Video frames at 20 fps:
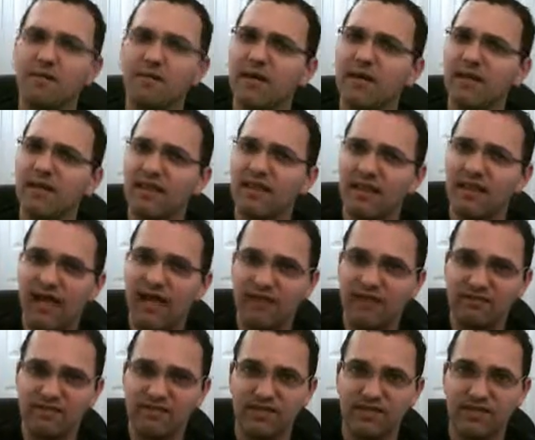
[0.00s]
my
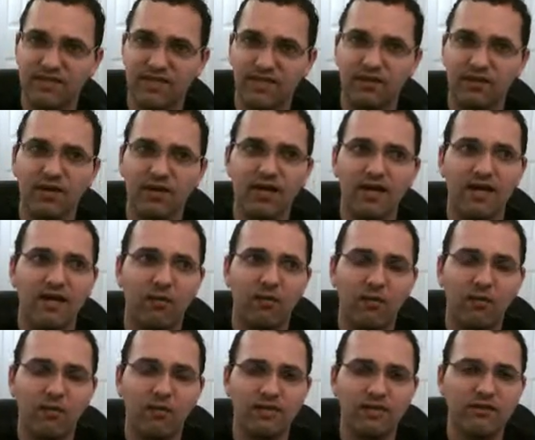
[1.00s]
last video,
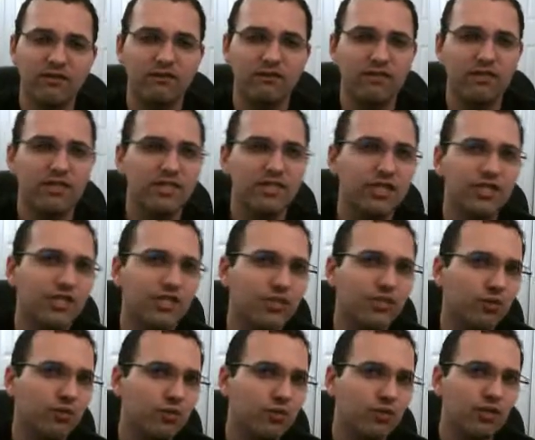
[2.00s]
where I wasn't really
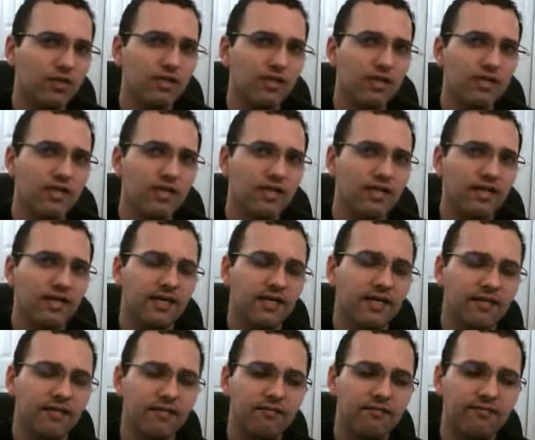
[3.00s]
sure
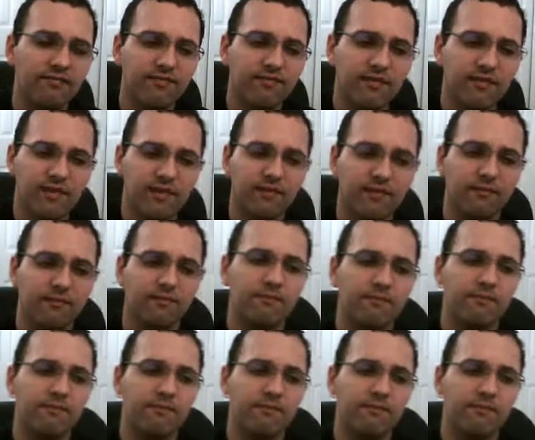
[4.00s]
if the